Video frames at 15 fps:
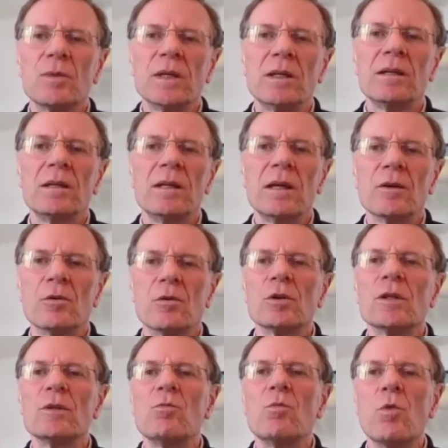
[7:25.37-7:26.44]
we can get
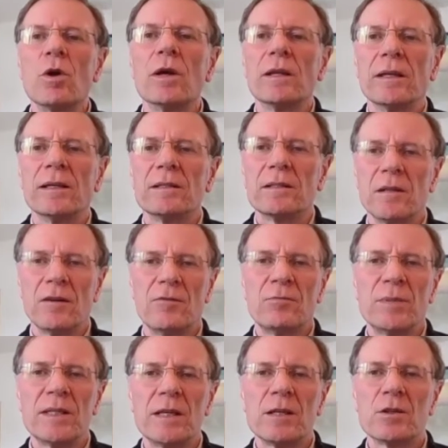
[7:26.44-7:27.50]
early warnings
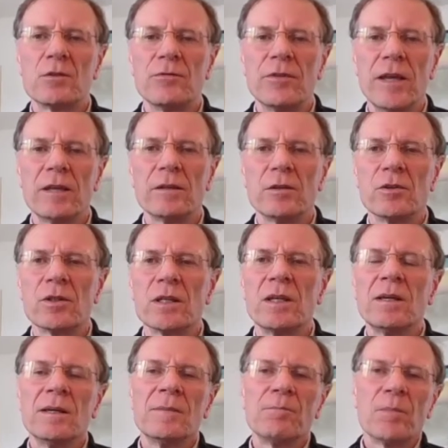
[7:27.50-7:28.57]
of potential failures,